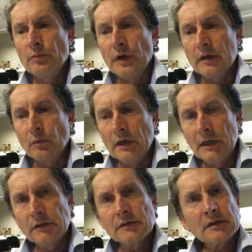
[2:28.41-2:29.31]
But we
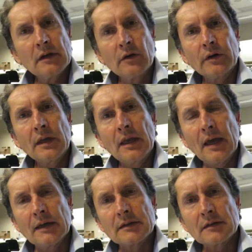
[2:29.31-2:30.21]
need to start looking
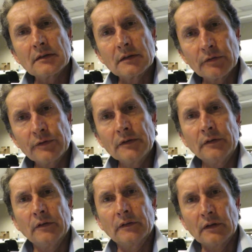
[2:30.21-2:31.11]
at
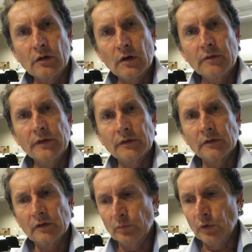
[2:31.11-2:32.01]
differences, at conflicts
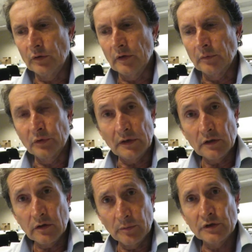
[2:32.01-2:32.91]
and disputes as a
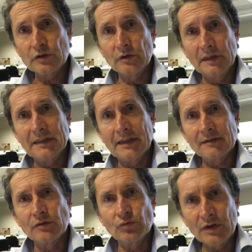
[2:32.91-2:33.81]
potential opportunity,
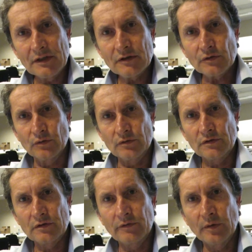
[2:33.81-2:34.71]
as a
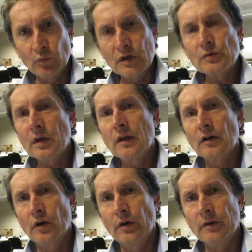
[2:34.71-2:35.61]
resource from which we
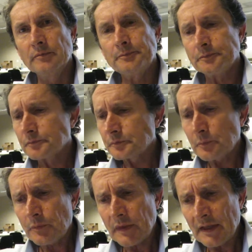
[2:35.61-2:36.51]
can learn.
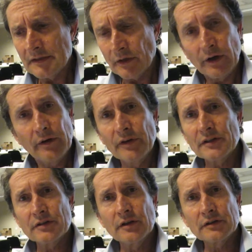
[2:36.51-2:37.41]
There's a lot of
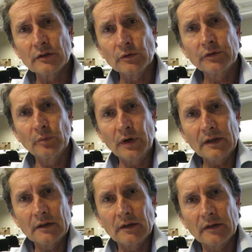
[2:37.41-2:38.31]
research and also
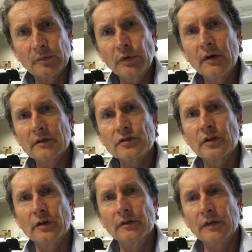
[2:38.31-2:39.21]
practical experience
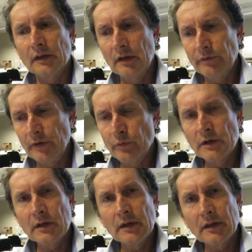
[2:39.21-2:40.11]
shows that if
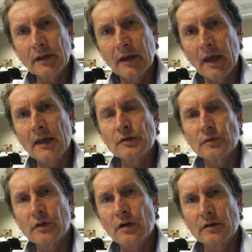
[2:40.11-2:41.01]
one can engage
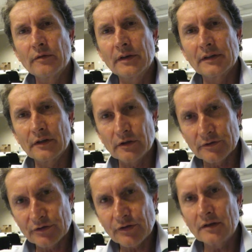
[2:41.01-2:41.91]
with conflict in a
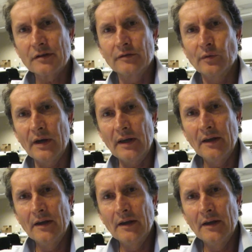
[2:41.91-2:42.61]
constructive way,